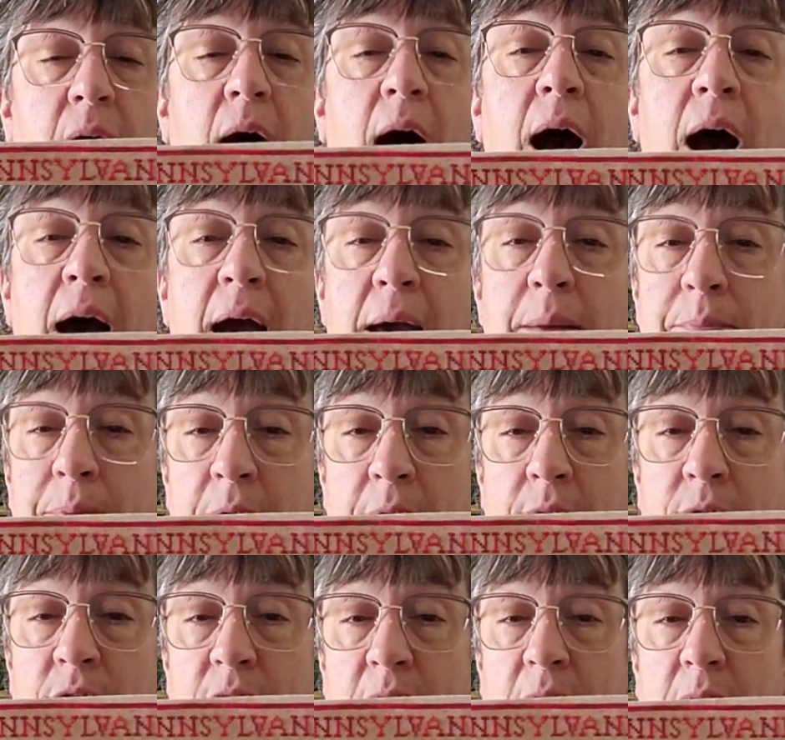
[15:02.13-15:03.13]
I
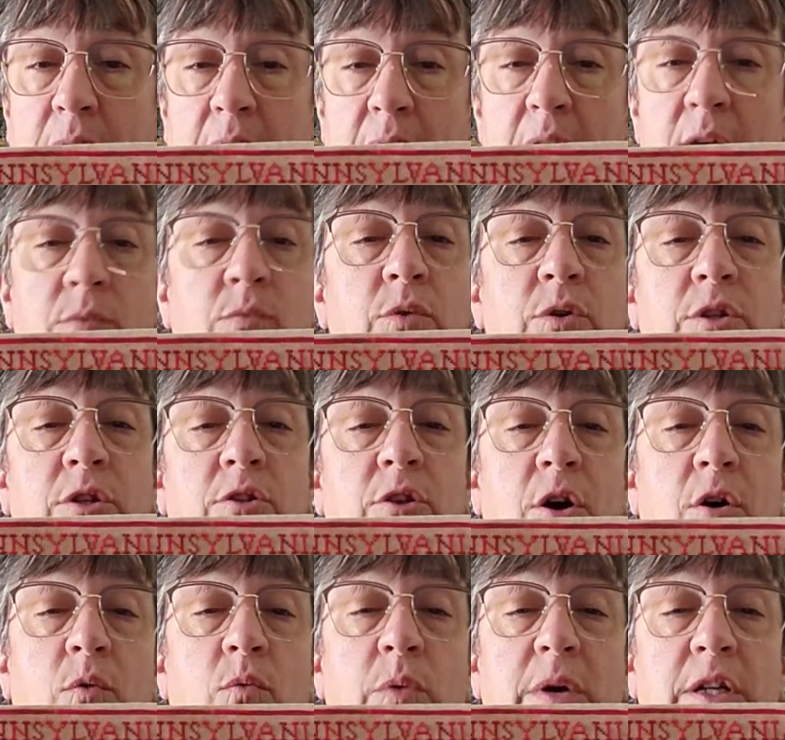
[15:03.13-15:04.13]
personally would
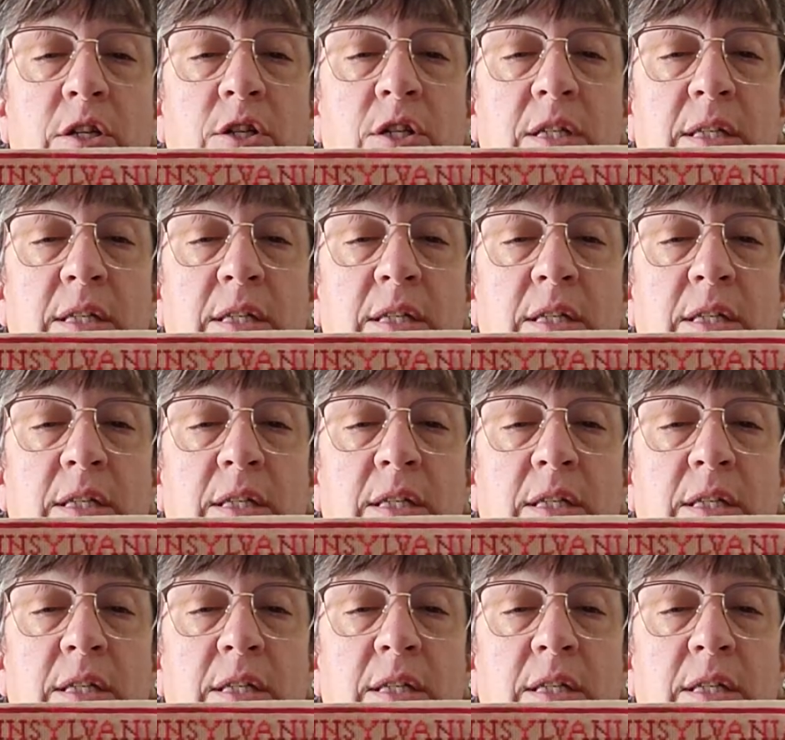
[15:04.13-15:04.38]
know which